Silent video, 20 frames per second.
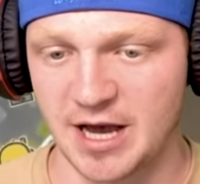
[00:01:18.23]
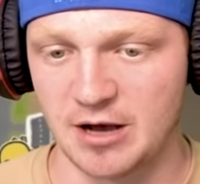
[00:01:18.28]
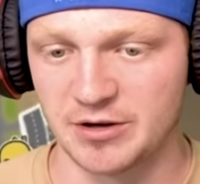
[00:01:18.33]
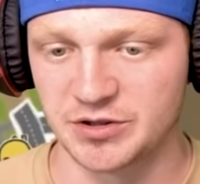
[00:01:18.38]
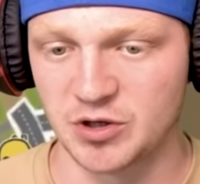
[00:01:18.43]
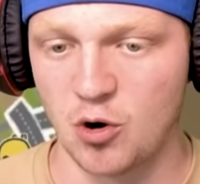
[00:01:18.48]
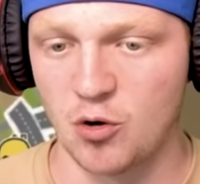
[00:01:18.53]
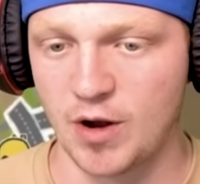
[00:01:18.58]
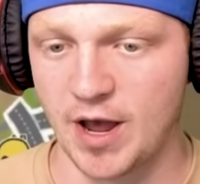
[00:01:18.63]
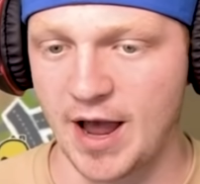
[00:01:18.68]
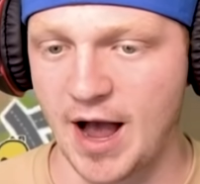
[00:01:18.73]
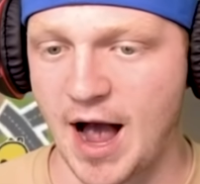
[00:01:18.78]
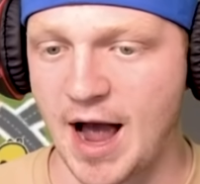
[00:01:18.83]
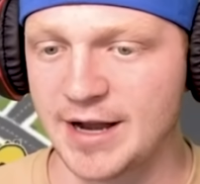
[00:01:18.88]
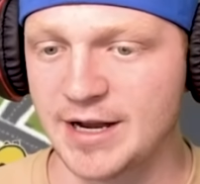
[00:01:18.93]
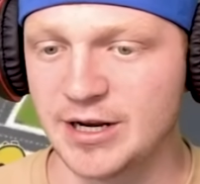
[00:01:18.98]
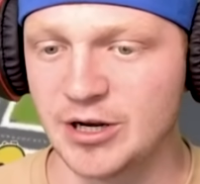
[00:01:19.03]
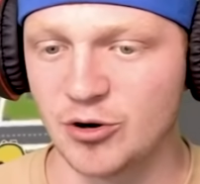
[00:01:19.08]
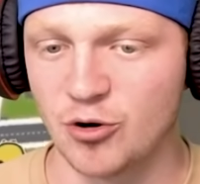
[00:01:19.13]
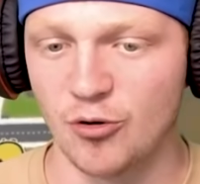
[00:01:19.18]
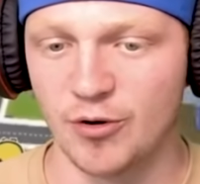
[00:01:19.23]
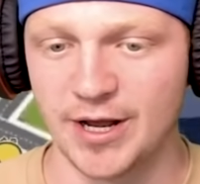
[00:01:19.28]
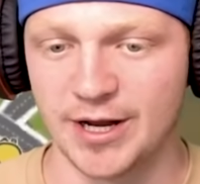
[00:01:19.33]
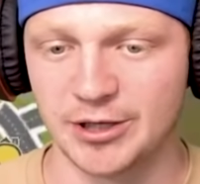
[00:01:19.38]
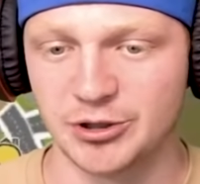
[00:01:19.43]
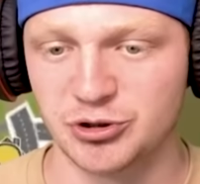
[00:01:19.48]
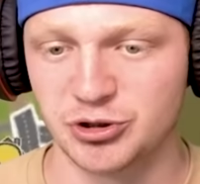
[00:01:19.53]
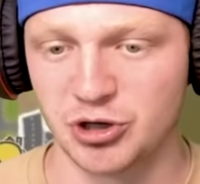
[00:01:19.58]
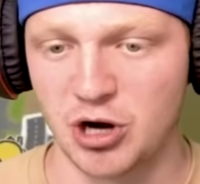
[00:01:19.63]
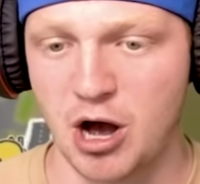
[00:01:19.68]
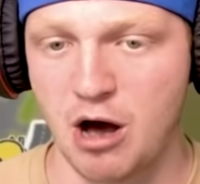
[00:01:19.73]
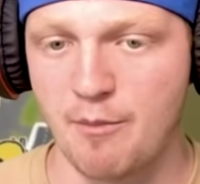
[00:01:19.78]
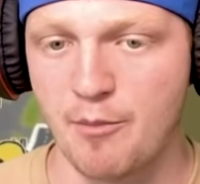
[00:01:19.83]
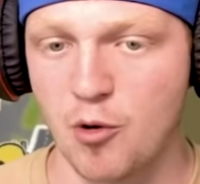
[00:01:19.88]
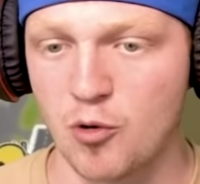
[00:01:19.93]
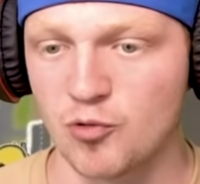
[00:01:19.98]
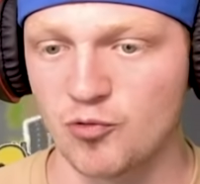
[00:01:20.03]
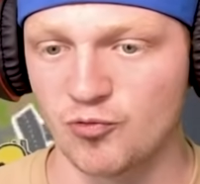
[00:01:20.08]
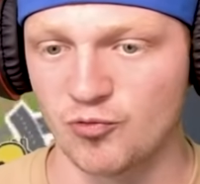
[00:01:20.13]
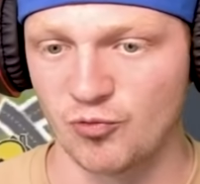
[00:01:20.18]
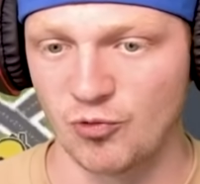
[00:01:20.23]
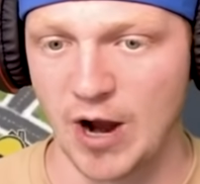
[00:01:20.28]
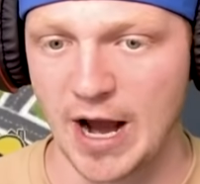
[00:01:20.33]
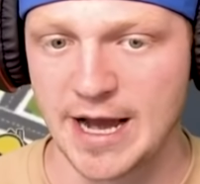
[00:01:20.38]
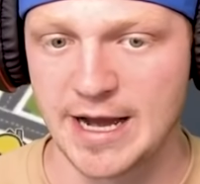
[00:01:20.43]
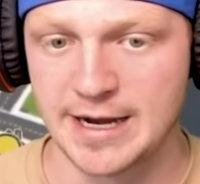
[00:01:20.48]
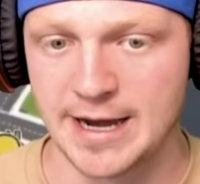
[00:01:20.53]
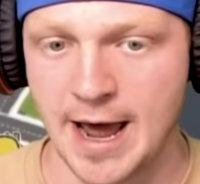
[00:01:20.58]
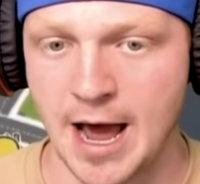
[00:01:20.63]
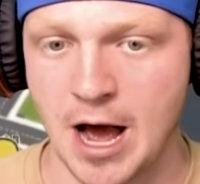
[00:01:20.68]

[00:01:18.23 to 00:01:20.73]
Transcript: house. Okay, I need to go get a job right